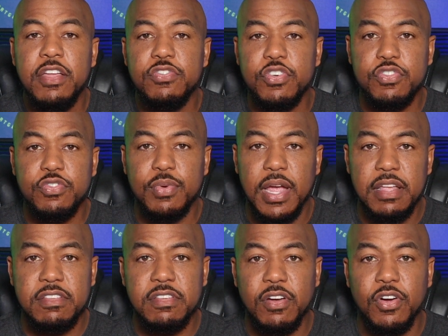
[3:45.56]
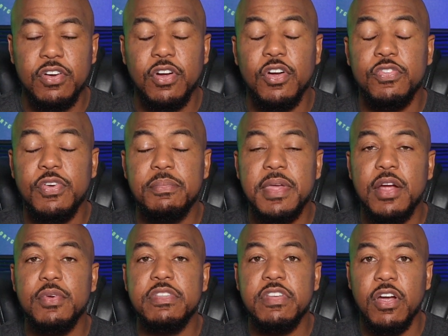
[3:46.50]
interest rates or from
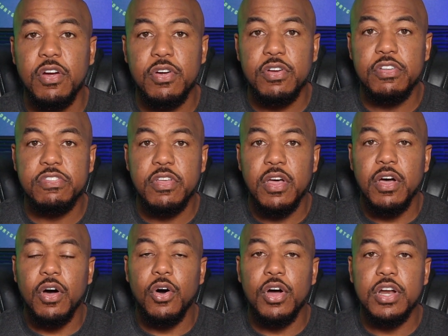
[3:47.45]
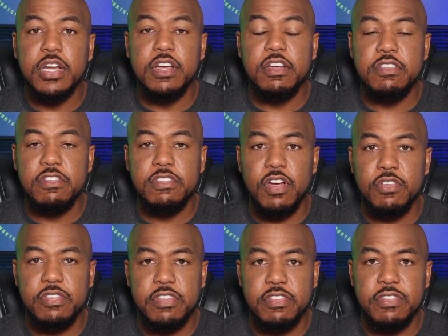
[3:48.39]
their returns on goods and
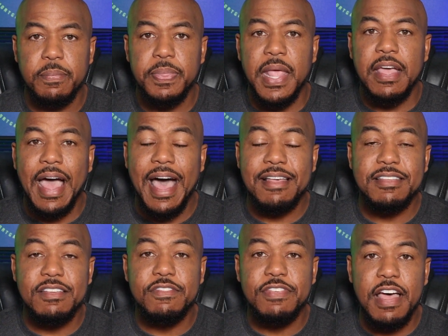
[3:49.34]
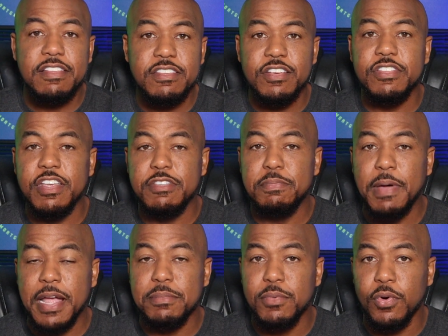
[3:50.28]
services. As investors
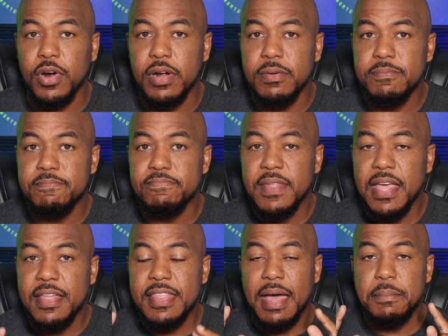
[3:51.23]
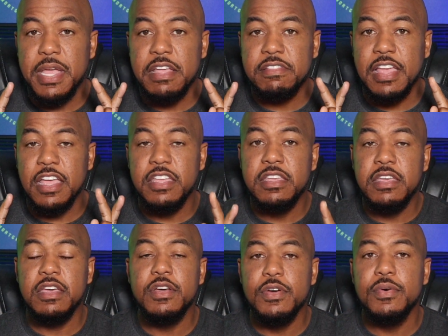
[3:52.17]
expect more, that means that
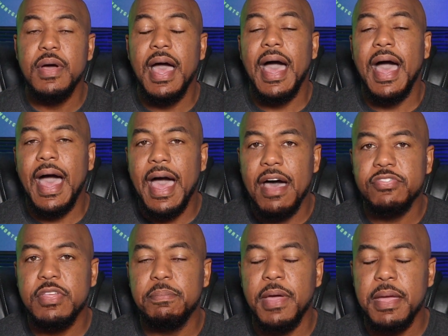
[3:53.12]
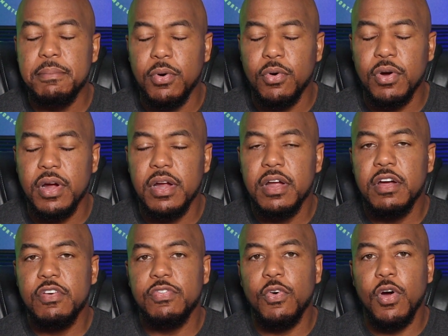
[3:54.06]
you have to pay more
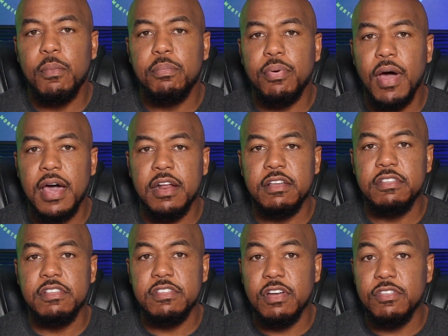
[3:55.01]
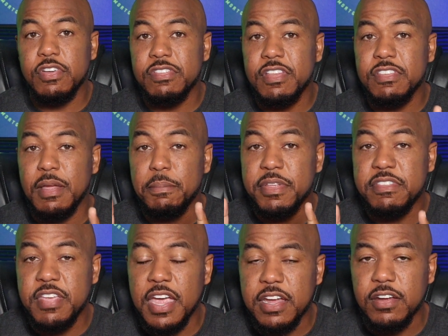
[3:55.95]
for products and services, and
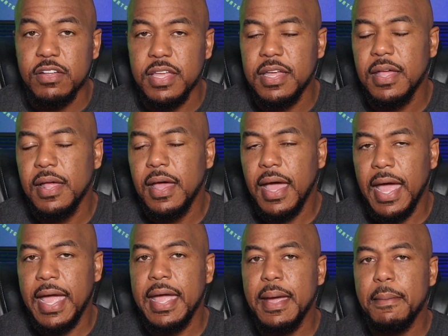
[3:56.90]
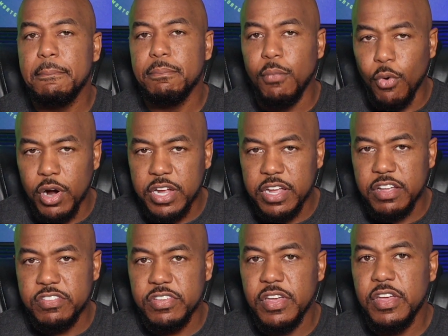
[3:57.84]
particularly a
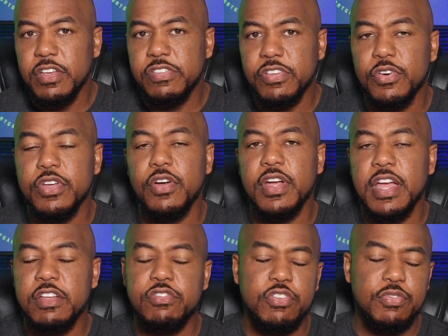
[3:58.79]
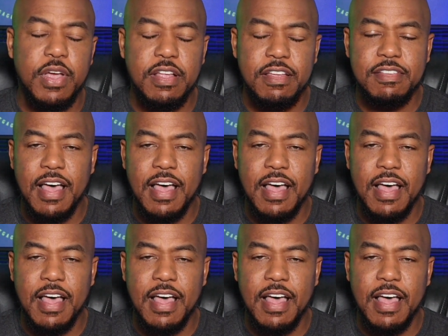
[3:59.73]
mortgage. So your interest rate is